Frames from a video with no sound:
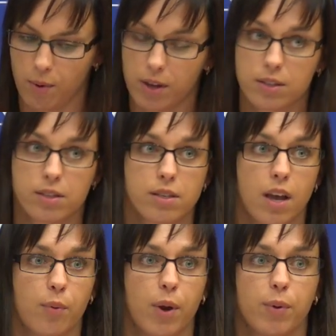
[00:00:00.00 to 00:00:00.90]
once
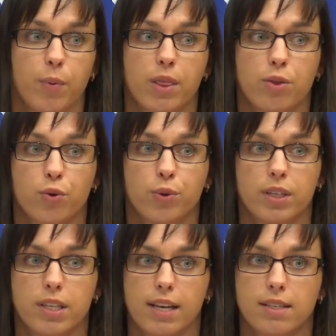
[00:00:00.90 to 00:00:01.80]
when we went through
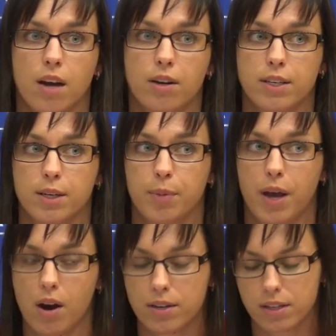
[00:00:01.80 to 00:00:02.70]
the text article
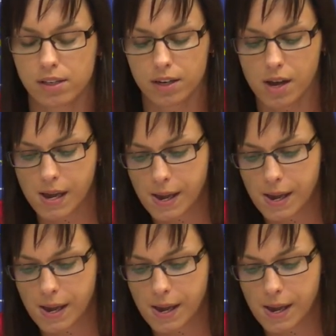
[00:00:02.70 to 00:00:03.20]
by article,